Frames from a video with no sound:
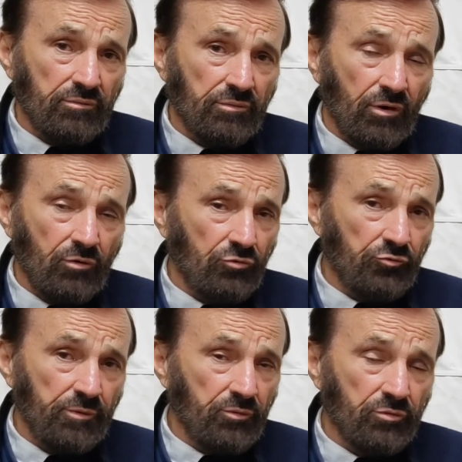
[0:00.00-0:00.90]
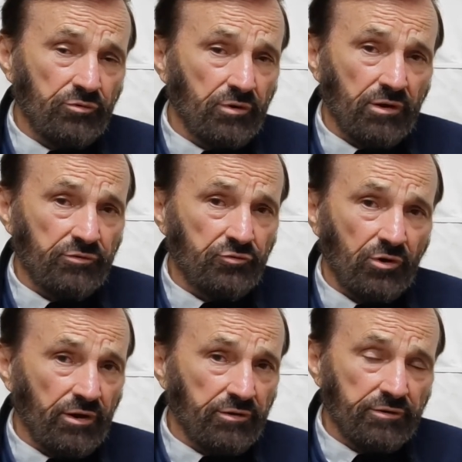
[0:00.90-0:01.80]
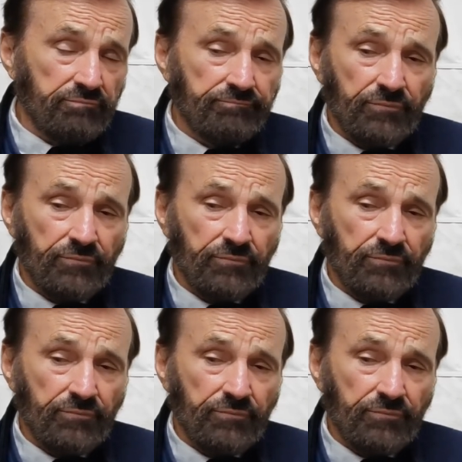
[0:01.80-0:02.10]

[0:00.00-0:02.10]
Oglesby was not stranded.